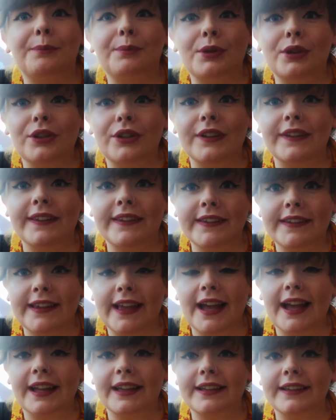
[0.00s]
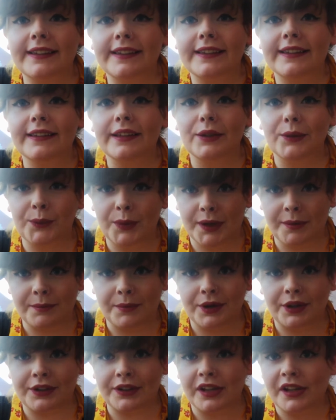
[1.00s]
plus size
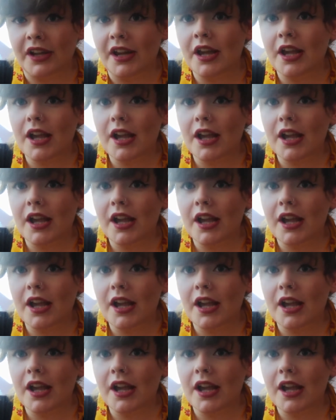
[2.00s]
women